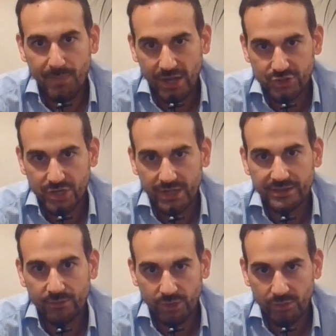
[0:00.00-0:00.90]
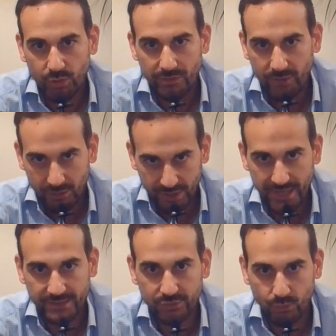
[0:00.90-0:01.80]
budget that they would have
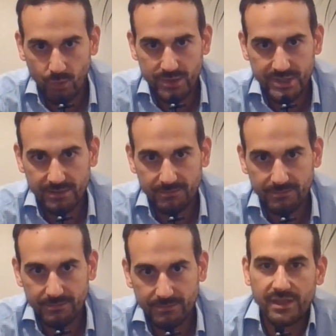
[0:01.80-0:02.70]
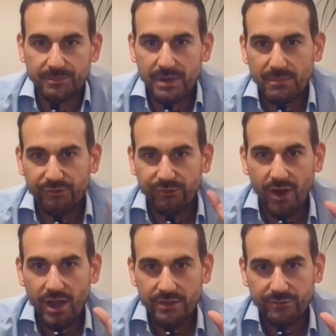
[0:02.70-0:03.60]
allocated towards it. Tip number
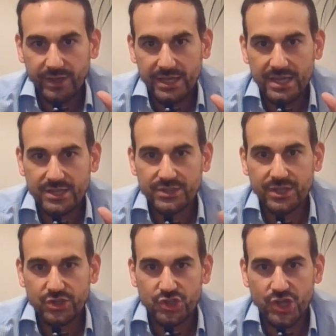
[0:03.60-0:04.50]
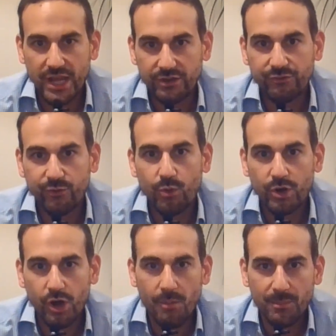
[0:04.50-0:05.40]
5 is check for
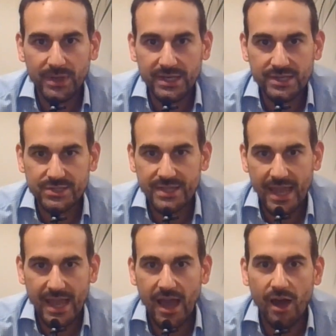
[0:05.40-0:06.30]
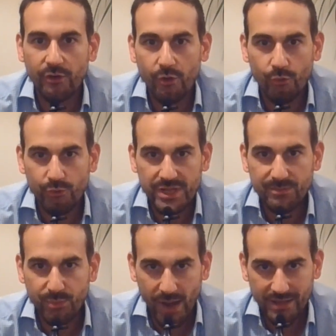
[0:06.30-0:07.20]
companies that are
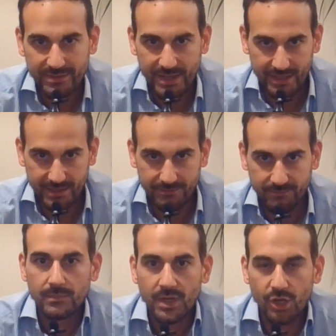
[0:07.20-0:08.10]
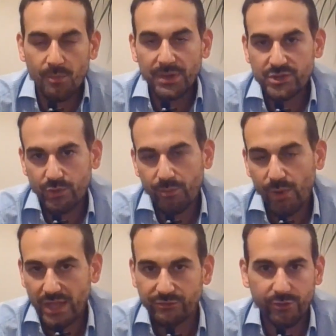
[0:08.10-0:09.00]
rebranding. Companies
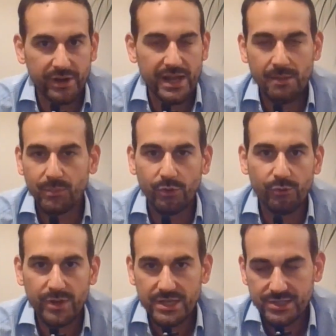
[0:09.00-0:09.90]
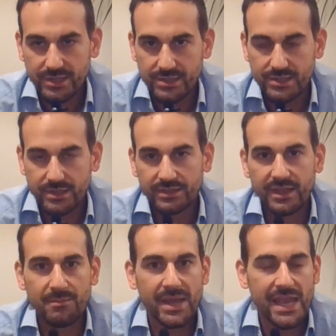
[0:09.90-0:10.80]
rebrand for a number of reasons.
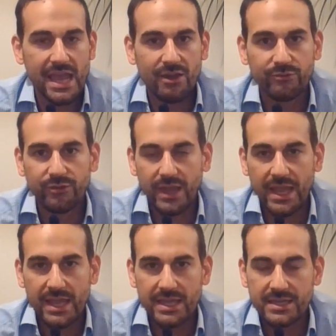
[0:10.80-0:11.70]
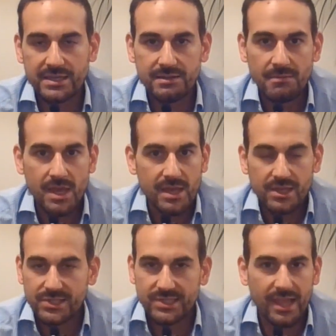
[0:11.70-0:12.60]
They may have a
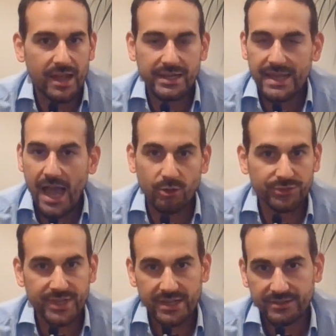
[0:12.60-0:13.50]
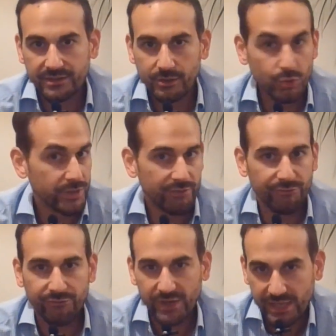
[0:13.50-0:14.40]
slightly outdated look and
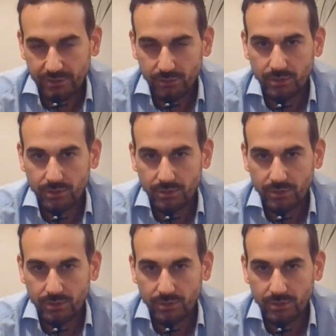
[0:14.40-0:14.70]
feel.